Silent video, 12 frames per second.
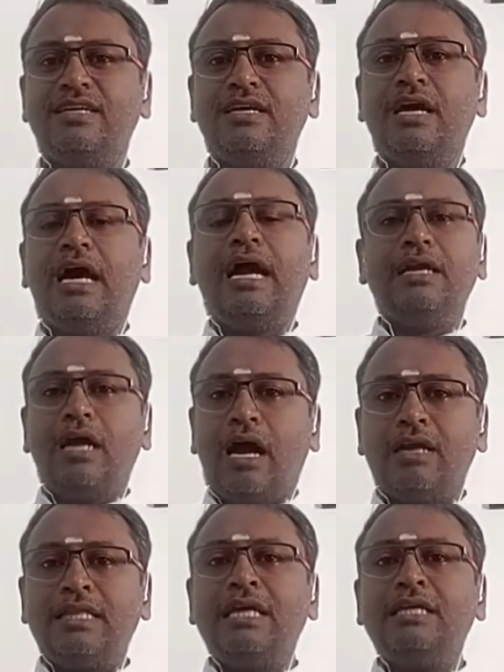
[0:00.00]
And
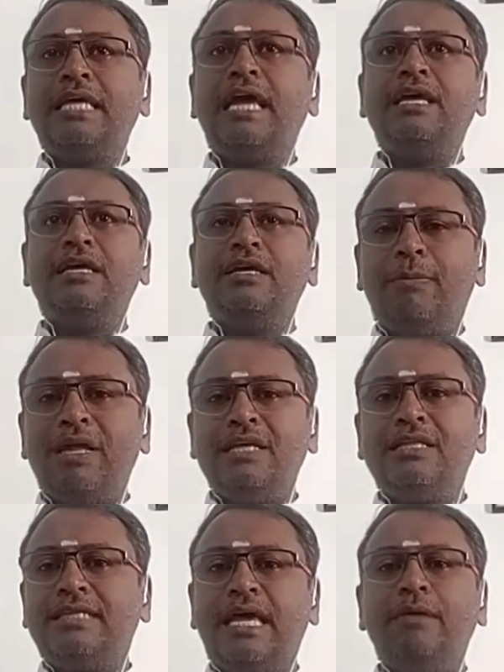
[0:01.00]
are they applying
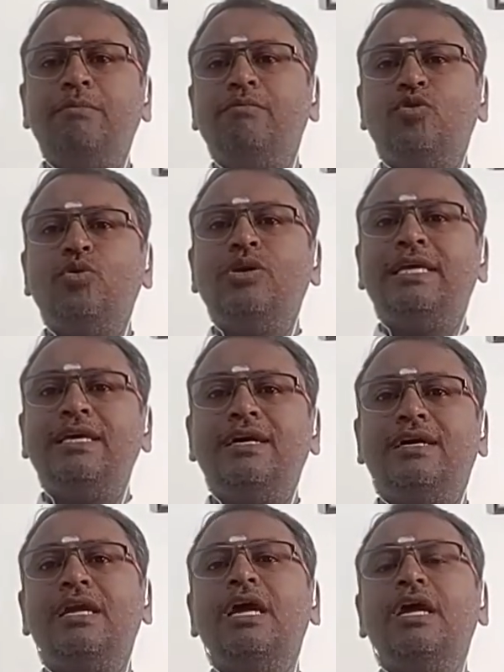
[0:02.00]
the same rule
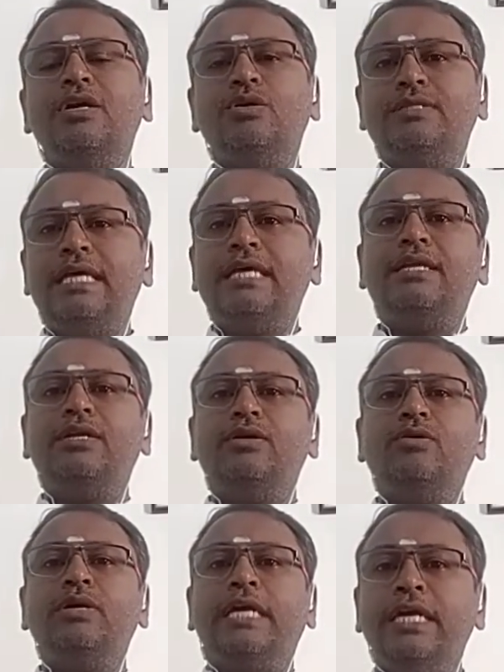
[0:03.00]
here to say that,
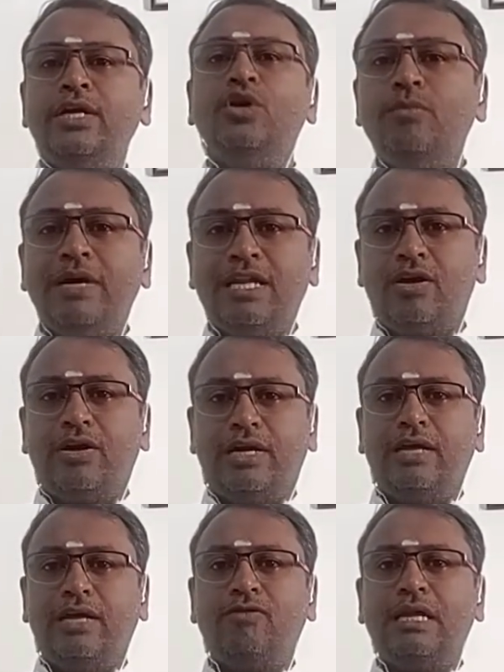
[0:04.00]
Hindu minority?
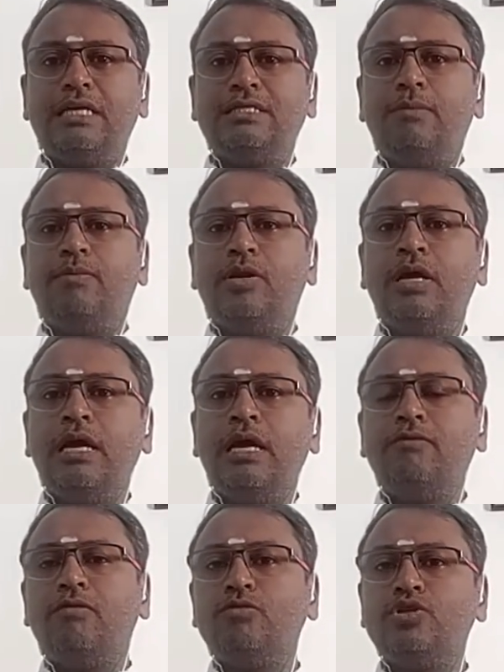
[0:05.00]
For example, if
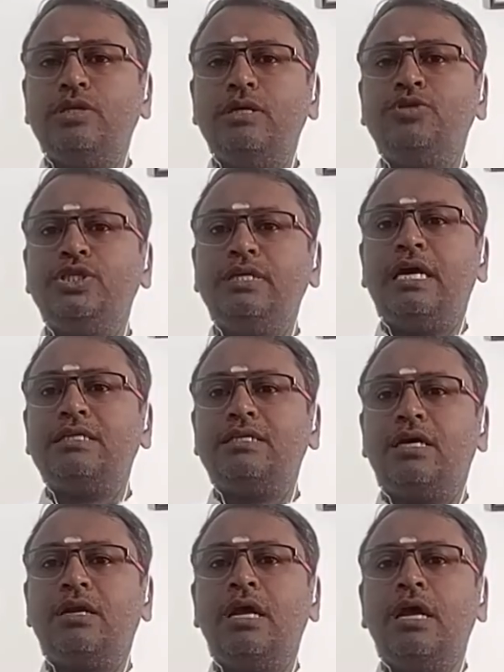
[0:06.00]
a Muslim Shias
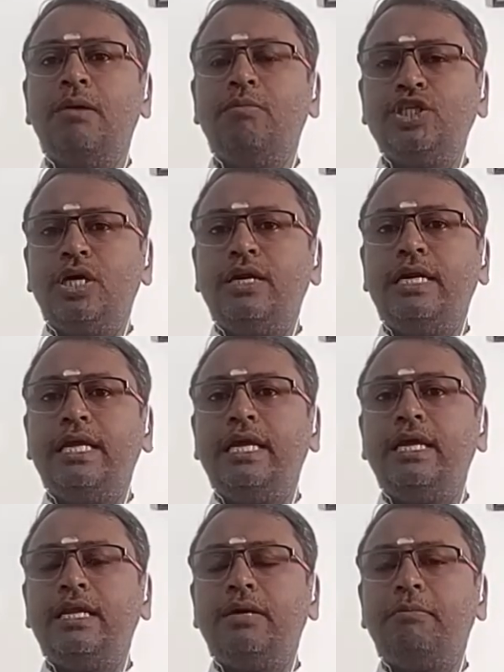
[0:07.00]
are majority
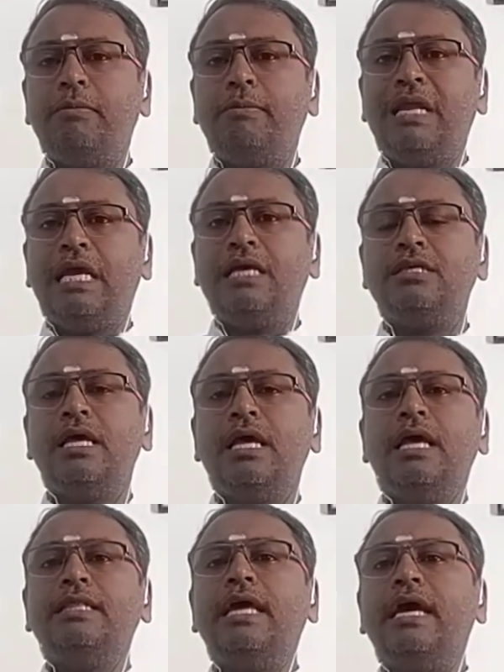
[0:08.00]
in a place,
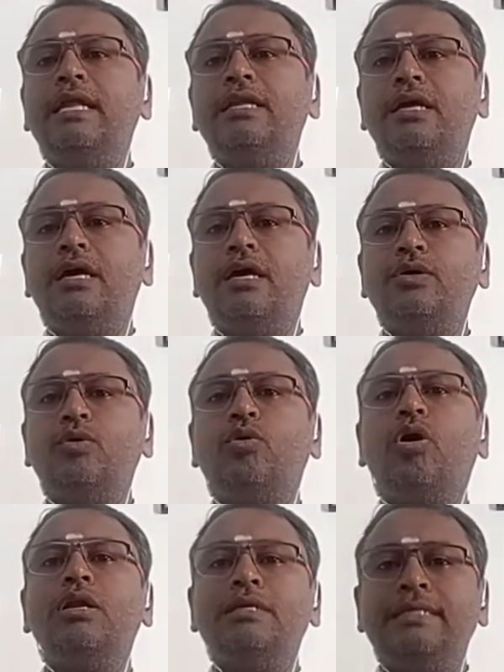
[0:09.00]
then you
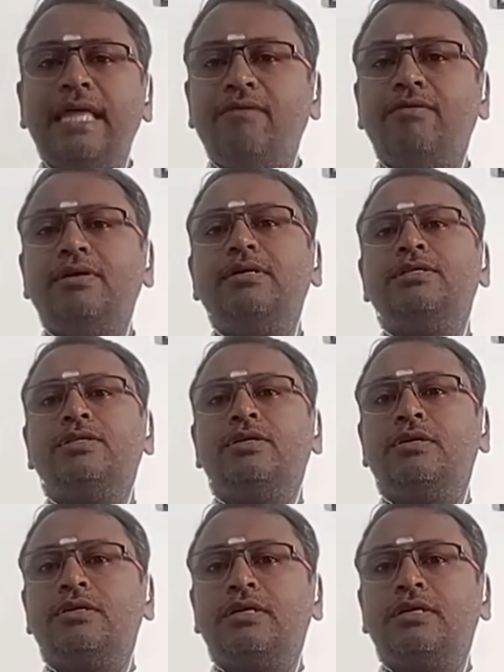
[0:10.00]
call Tevars or